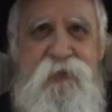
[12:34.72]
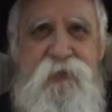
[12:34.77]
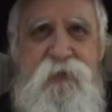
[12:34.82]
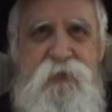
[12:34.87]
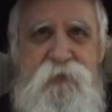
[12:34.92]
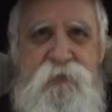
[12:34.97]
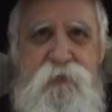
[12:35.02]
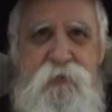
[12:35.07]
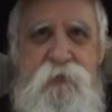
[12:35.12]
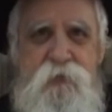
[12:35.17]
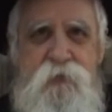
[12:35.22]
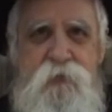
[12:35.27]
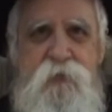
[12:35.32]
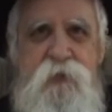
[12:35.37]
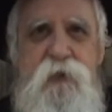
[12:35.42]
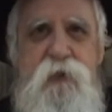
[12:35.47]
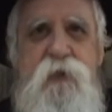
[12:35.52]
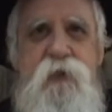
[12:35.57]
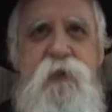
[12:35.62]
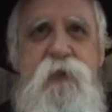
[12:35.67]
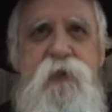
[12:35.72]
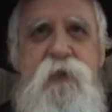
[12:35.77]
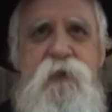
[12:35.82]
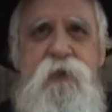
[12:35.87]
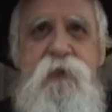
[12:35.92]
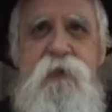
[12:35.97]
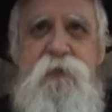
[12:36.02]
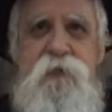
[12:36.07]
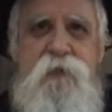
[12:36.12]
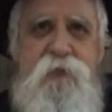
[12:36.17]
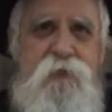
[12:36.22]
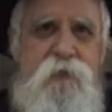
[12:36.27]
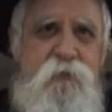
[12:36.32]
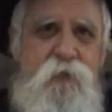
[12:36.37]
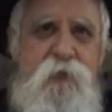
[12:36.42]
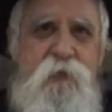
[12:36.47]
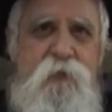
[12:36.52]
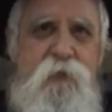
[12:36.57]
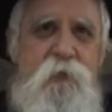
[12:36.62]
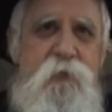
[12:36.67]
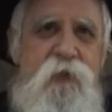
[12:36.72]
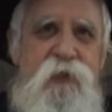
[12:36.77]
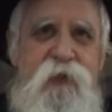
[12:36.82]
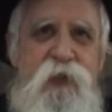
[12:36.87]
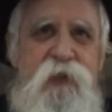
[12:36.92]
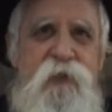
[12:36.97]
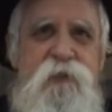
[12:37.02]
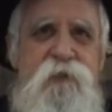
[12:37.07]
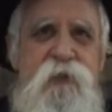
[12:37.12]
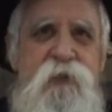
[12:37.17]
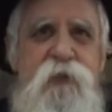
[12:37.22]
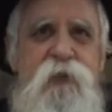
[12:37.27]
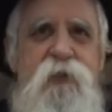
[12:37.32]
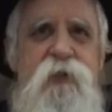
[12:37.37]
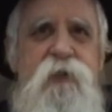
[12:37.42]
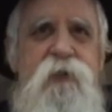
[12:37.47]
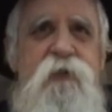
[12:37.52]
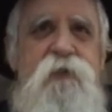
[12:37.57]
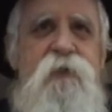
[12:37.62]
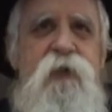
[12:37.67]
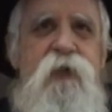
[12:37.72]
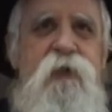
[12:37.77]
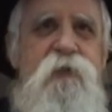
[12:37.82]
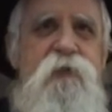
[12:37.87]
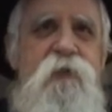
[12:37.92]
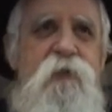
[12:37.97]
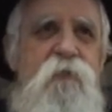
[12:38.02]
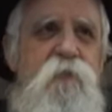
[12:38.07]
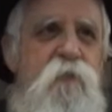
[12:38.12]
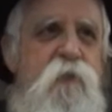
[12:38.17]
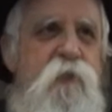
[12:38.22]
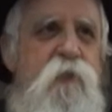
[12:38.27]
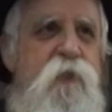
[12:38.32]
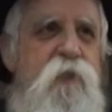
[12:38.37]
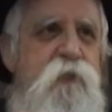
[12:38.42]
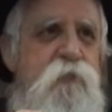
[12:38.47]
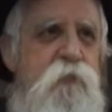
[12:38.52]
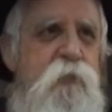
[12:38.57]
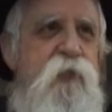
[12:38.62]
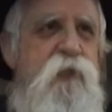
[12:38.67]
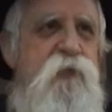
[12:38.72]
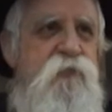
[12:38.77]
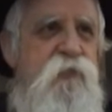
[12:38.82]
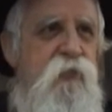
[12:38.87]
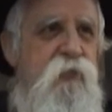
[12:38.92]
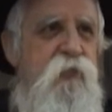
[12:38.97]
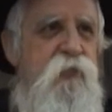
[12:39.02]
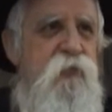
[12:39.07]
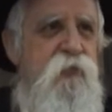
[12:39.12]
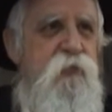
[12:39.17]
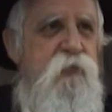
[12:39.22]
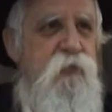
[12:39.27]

circle, and the three of them are dancing, and he's dancing very specially.